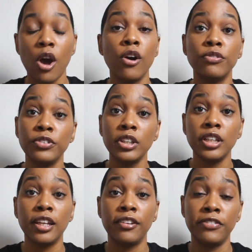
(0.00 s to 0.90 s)

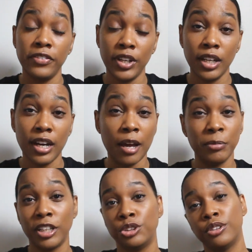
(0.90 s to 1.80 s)
hopefully they fit.
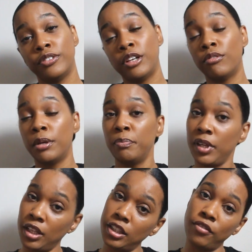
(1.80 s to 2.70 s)
I'm not sure if they run
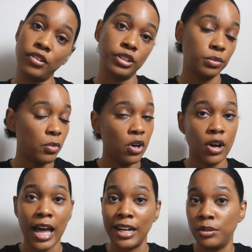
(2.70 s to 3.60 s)
big, they run small,
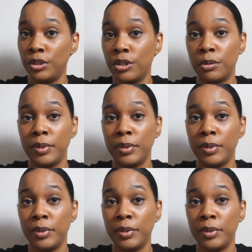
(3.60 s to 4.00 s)
I don't know,